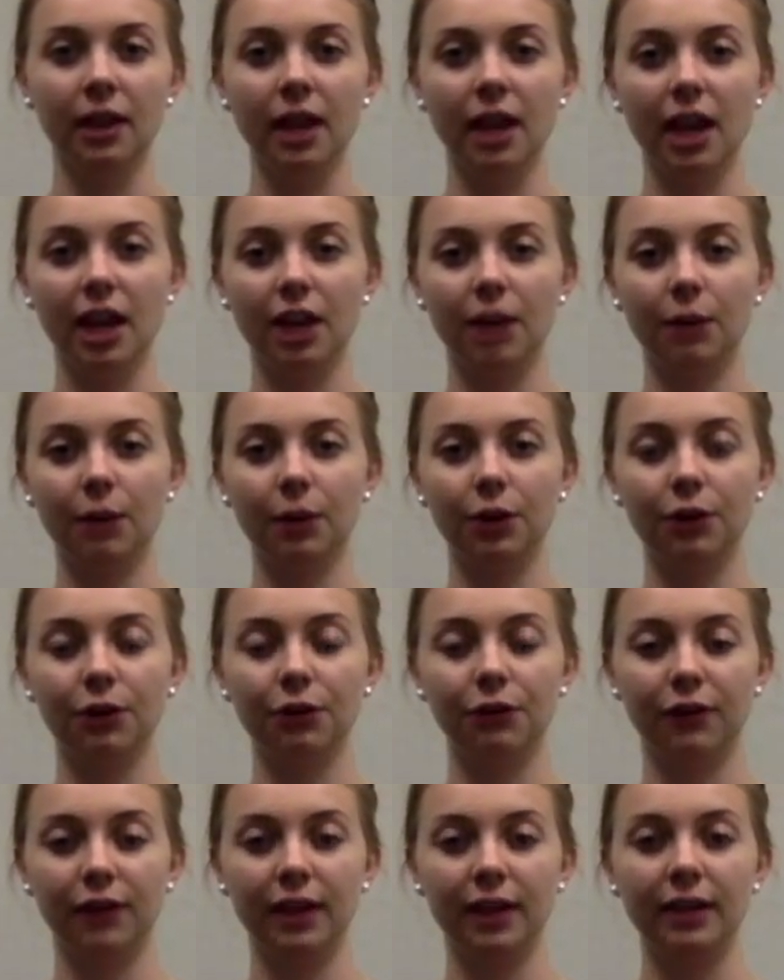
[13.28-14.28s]
And you want your
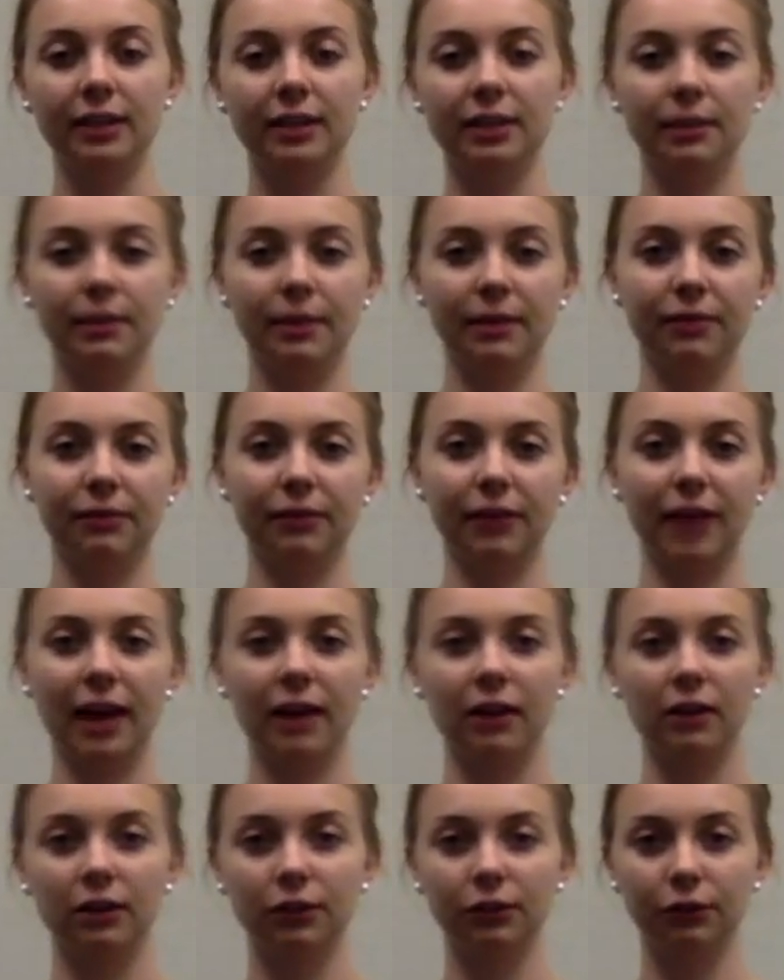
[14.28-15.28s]
feet to be flat
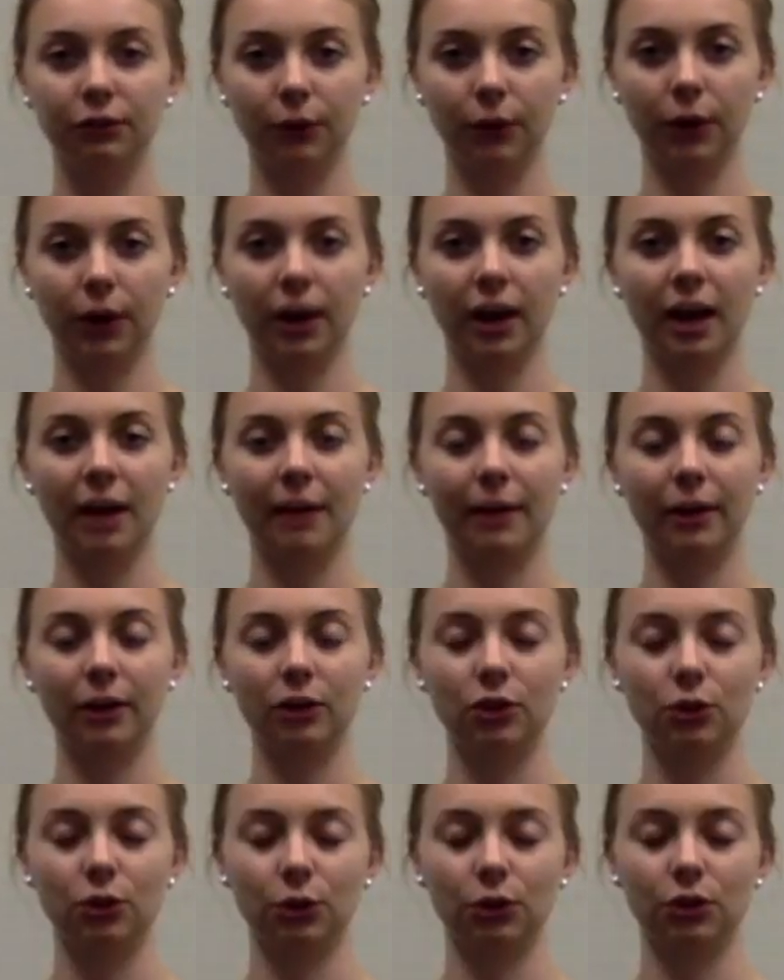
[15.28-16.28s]
on the floor about
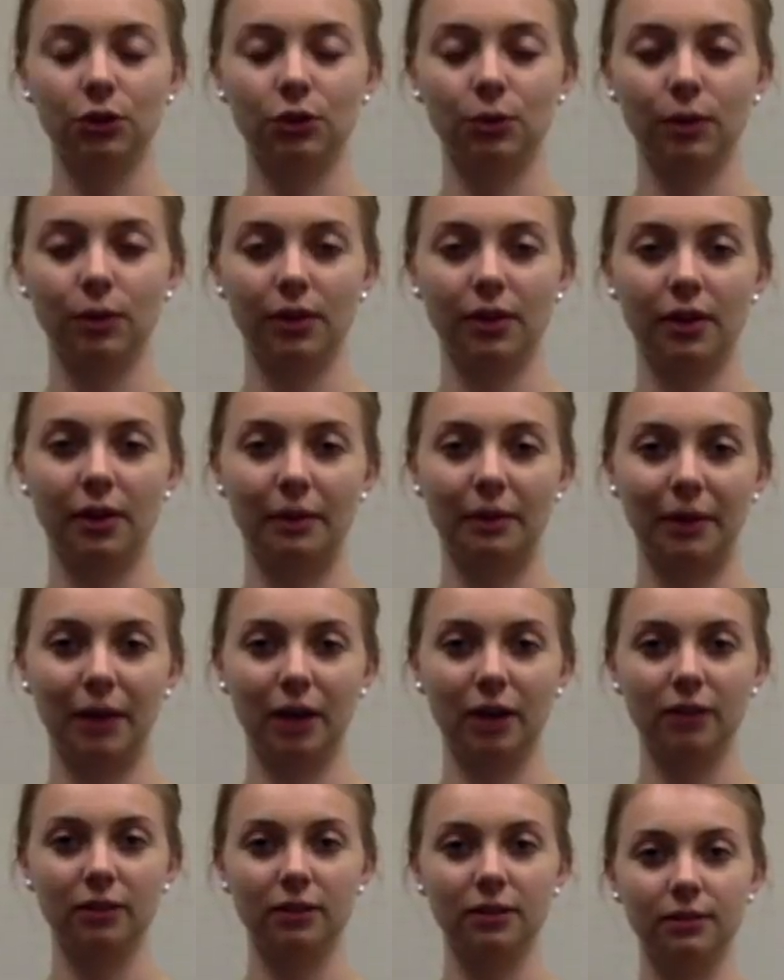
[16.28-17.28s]
shoulders width
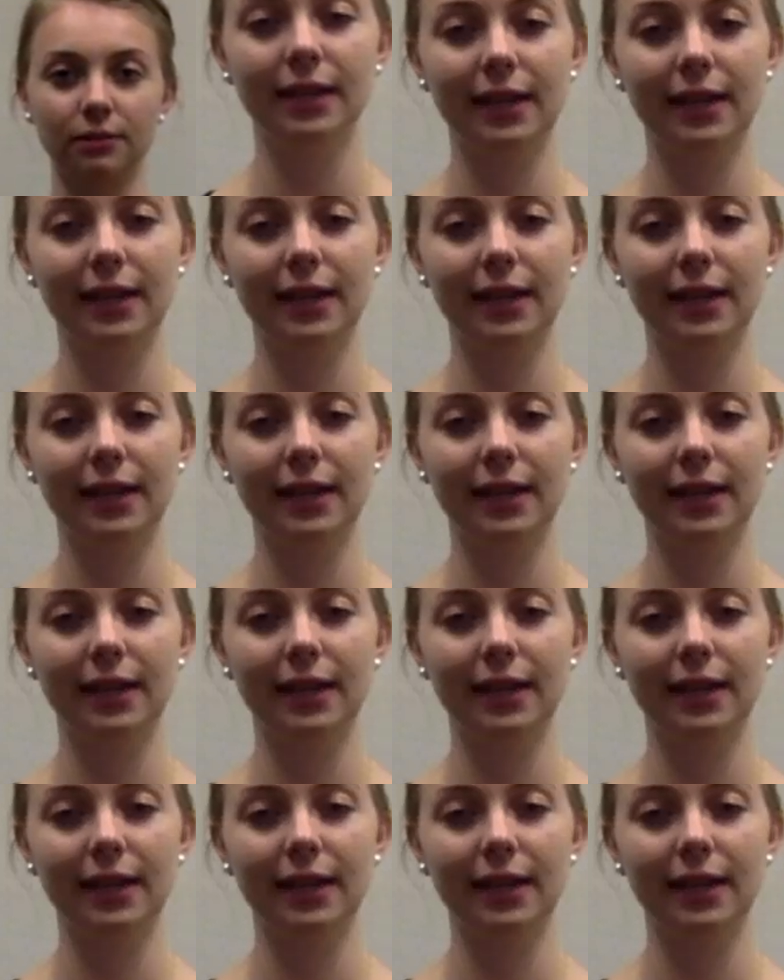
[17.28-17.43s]
apart.